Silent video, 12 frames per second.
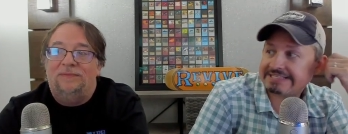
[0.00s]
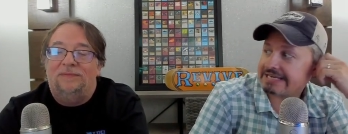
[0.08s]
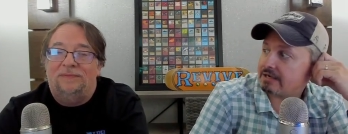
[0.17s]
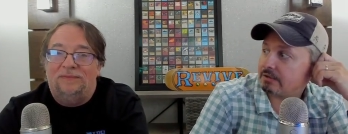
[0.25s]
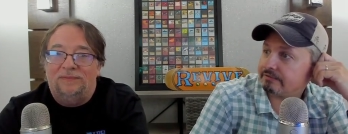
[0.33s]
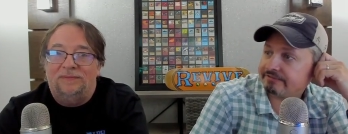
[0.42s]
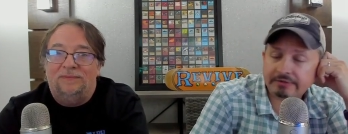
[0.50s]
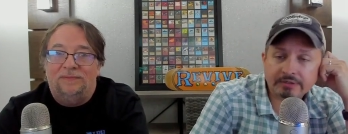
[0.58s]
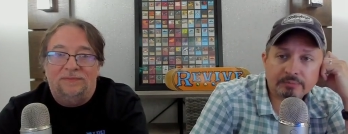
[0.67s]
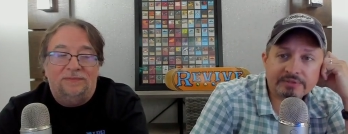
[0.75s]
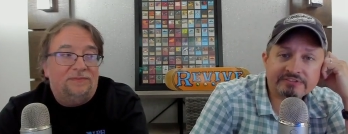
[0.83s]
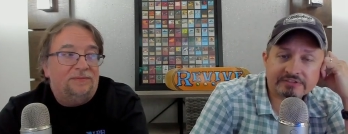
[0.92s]
Speaker 1: out
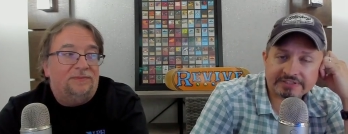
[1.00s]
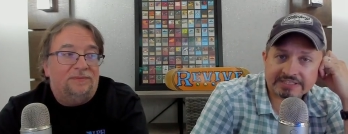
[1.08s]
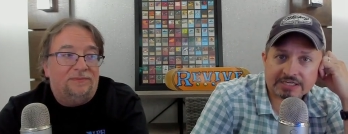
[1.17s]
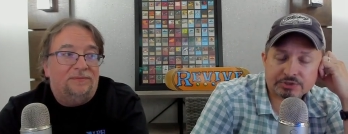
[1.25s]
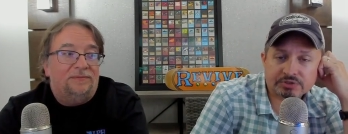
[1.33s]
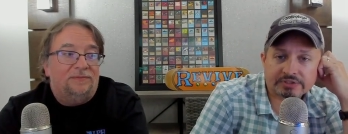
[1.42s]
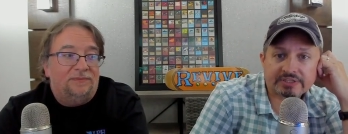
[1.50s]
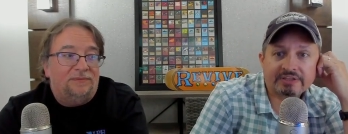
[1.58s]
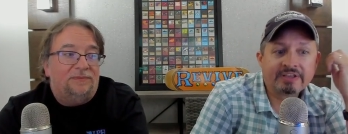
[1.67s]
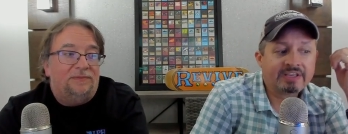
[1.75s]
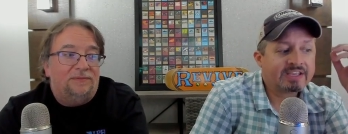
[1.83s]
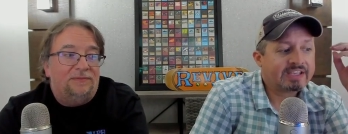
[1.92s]
very recently actually.
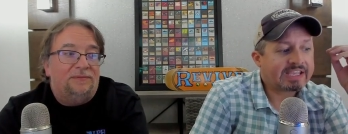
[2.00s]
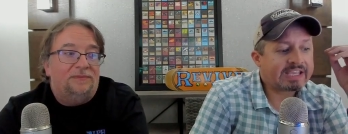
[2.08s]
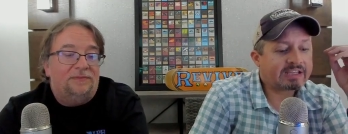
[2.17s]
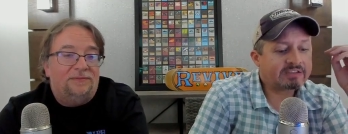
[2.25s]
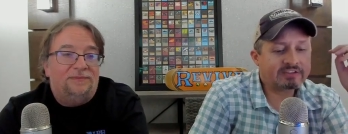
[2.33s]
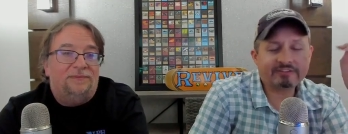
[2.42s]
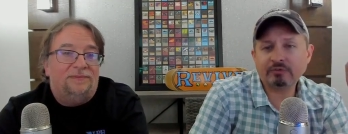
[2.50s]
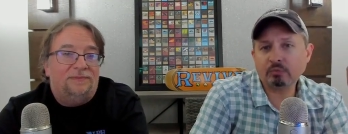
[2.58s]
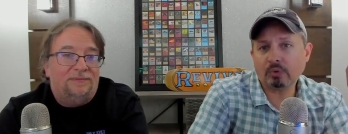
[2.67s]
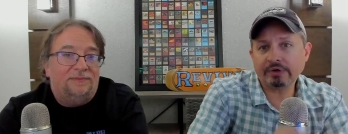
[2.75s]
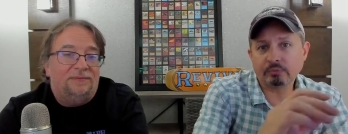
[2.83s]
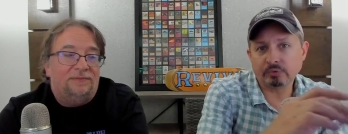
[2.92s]
And this is
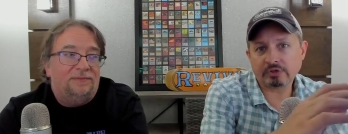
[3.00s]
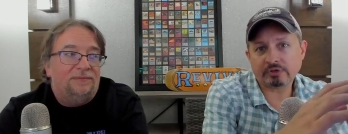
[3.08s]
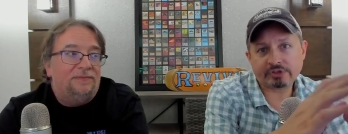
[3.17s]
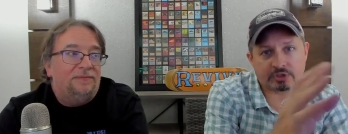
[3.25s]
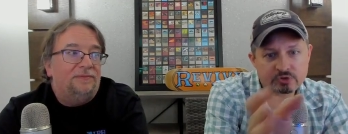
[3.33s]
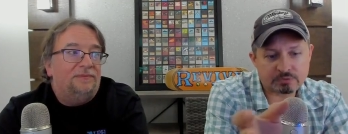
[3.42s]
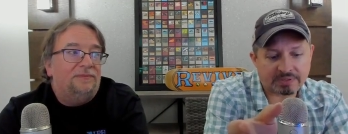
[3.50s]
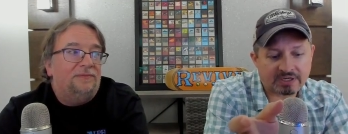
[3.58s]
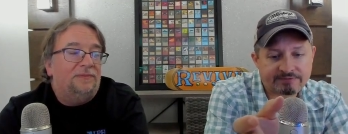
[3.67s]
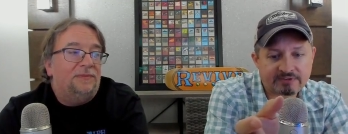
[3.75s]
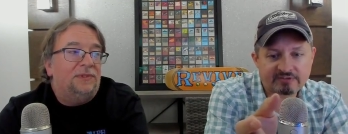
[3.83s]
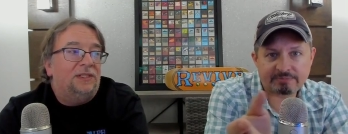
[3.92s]
one real huge
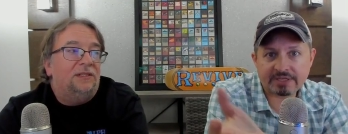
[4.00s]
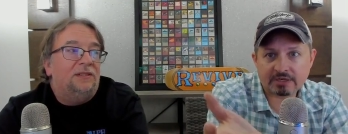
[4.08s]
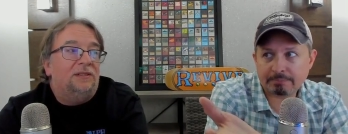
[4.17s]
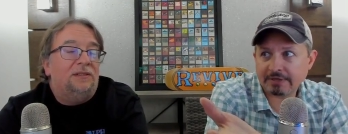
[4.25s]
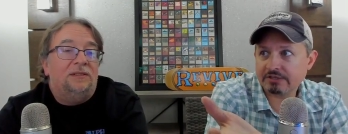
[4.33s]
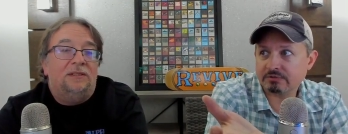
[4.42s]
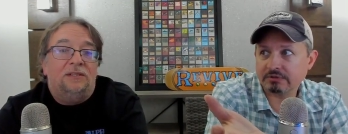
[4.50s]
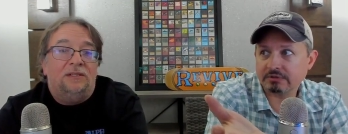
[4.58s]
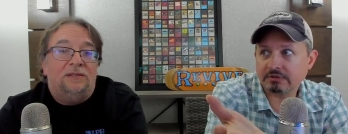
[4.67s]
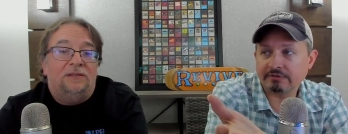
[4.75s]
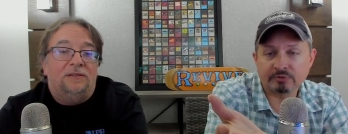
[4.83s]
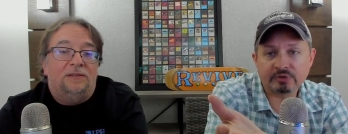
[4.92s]
benefit of being a
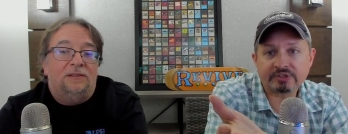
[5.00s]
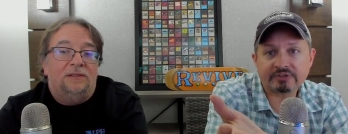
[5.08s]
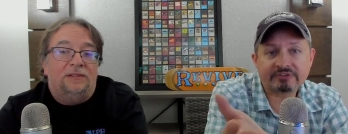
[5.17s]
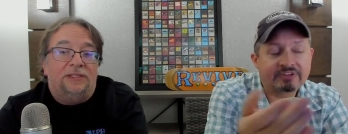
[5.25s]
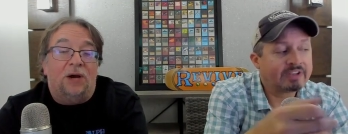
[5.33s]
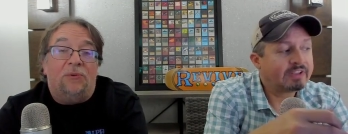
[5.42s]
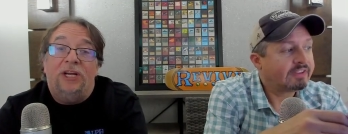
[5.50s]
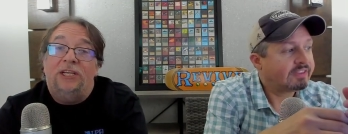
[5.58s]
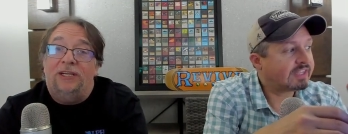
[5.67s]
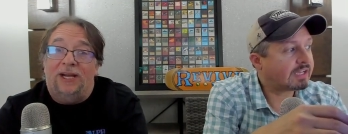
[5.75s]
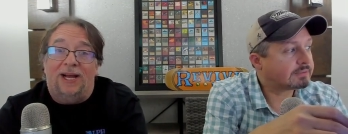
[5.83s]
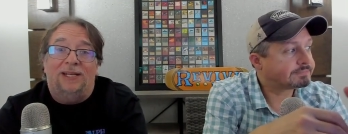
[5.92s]
patron of Rudy's. Now, we
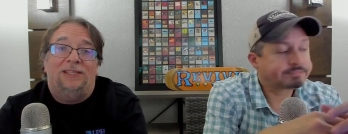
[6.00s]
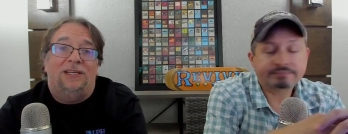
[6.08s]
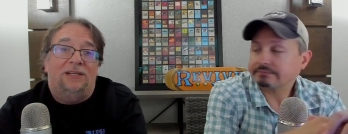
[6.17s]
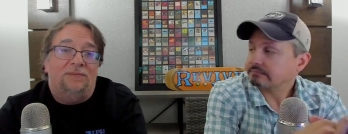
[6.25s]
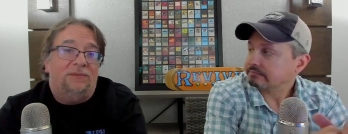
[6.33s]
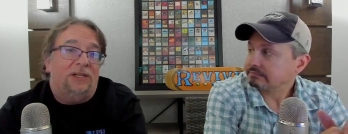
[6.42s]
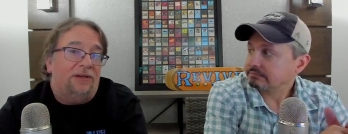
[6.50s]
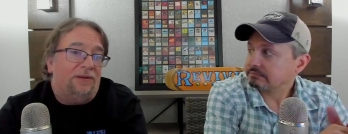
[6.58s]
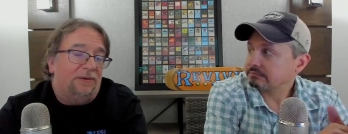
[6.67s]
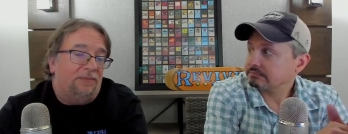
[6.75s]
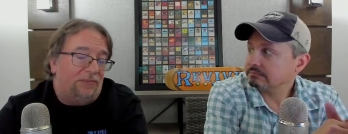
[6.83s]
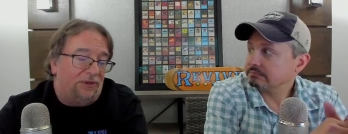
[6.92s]
did
Speaker 2: ask him
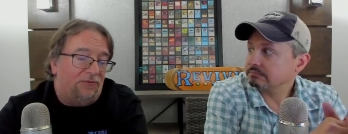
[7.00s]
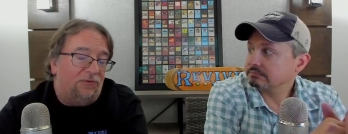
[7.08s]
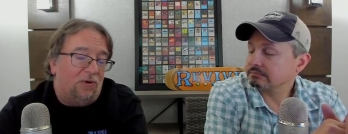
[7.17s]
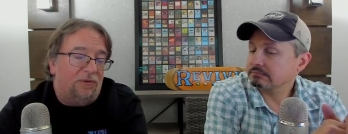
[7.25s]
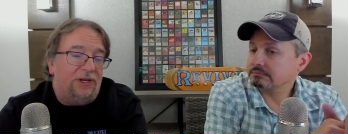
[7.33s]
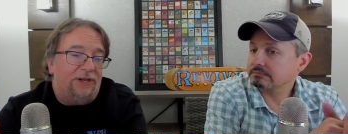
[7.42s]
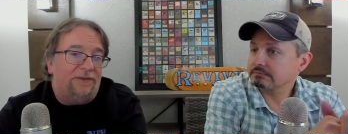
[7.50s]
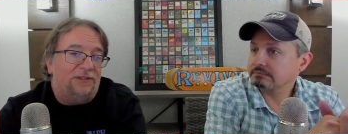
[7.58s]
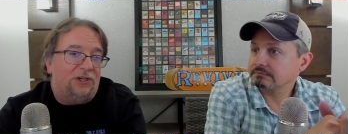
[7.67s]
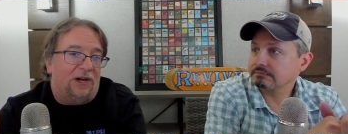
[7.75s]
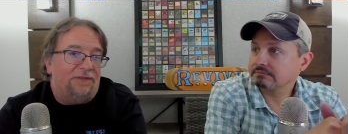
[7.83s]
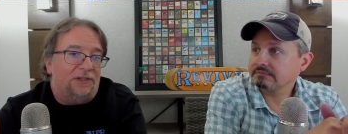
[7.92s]
uh, before we
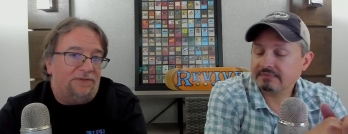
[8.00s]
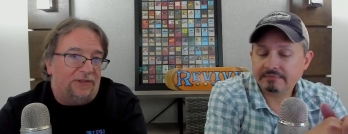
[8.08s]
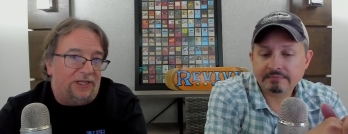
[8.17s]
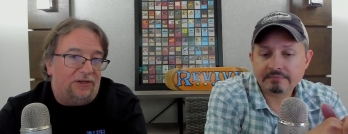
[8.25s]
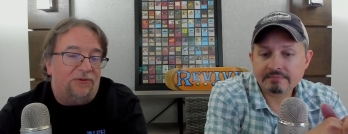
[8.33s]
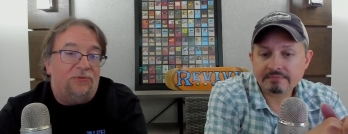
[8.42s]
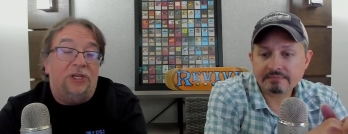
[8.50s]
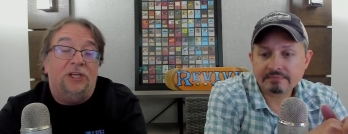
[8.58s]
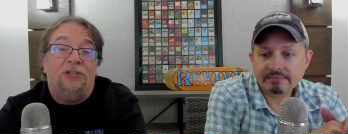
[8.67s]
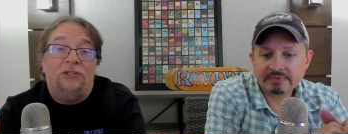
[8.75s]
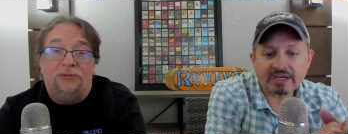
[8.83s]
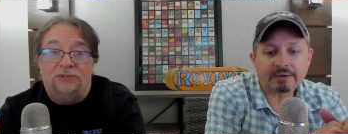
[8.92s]
even shot this video if we
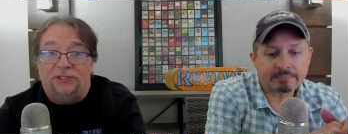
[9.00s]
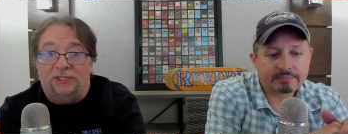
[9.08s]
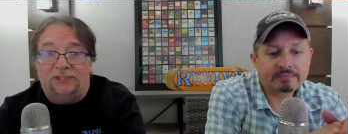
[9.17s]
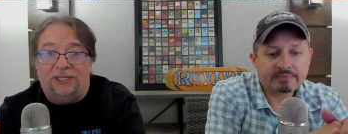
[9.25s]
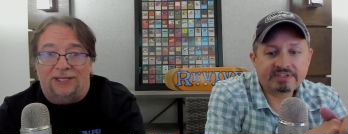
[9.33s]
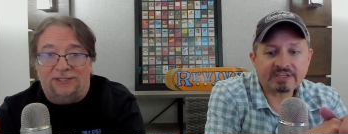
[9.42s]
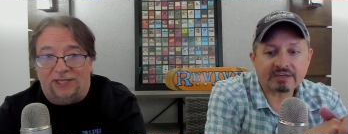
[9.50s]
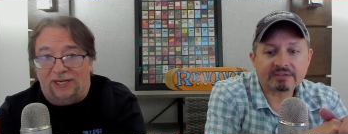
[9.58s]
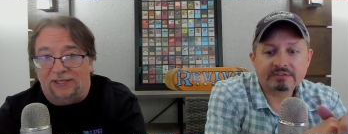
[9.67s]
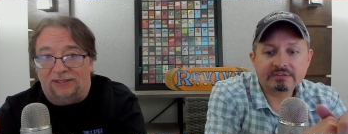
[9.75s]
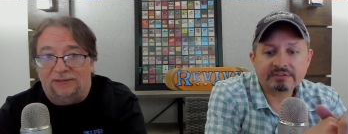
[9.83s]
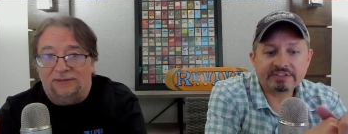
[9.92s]
could yeah, use this as yeah.
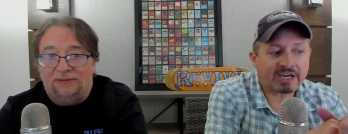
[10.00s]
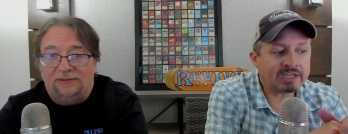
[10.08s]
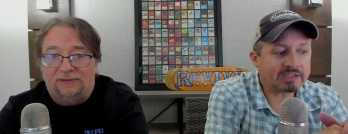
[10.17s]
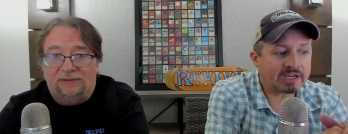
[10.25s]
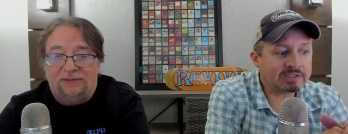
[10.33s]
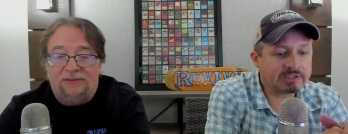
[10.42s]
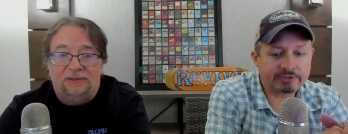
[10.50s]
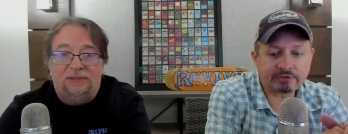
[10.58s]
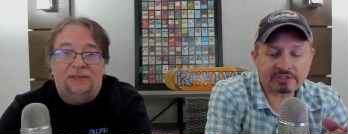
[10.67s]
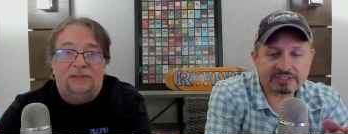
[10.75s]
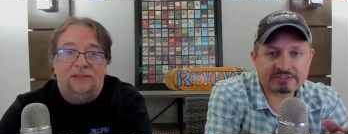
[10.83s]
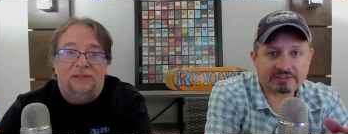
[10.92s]
data.
Speaker 1: Yeah, I, I
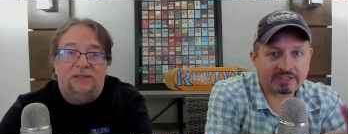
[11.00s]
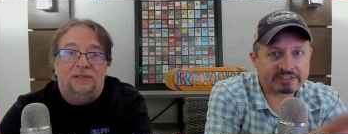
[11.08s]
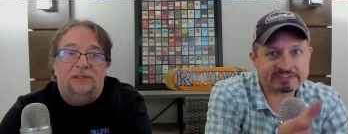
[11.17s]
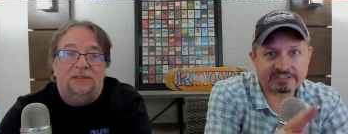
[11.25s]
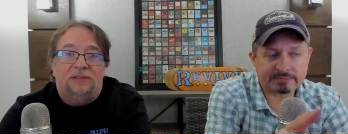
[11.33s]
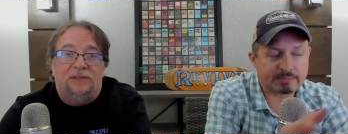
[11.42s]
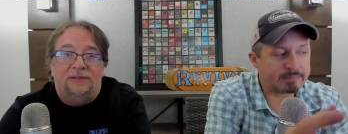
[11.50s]
literally like sent him a